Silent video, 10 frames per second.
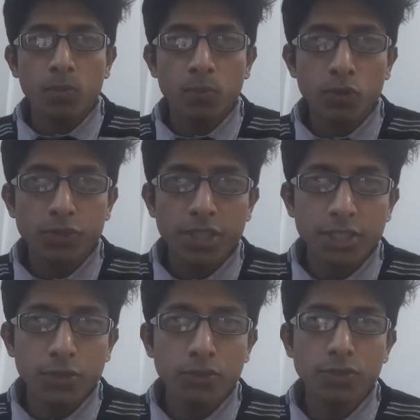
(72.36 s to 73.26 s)

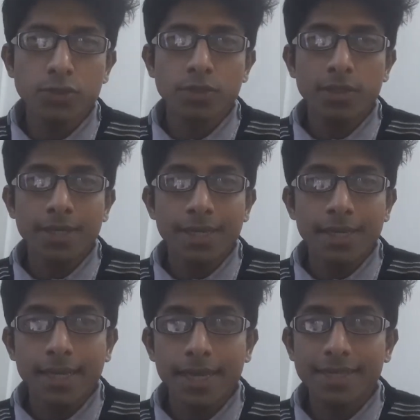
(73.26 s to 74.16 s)
prosecutes
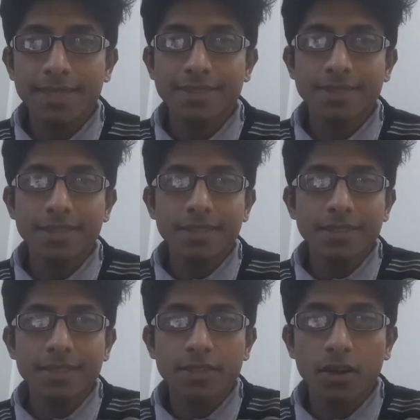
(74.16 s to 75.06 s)
against
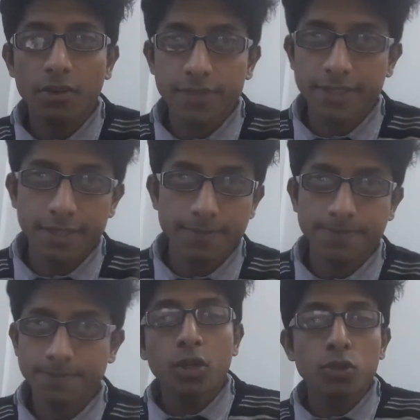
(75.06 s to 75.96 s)
the offender.
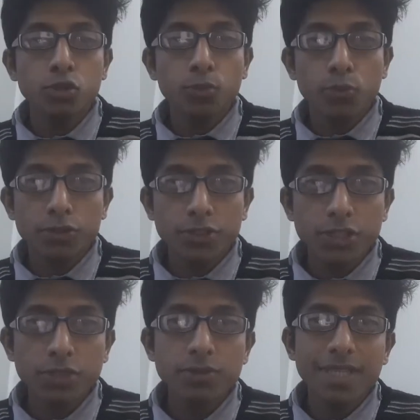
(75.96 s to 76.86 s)
To
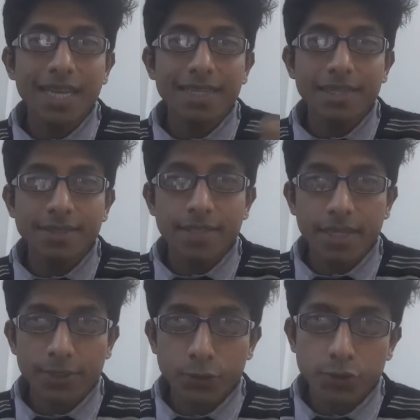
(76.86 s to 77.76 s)
prosecute against the
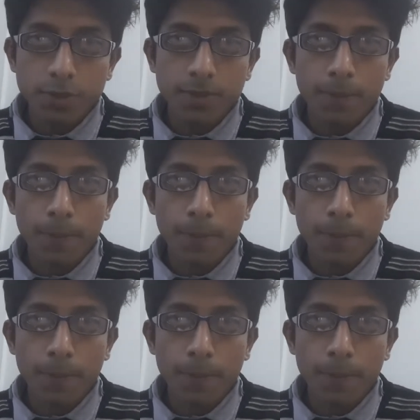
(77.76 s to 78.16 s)
accused,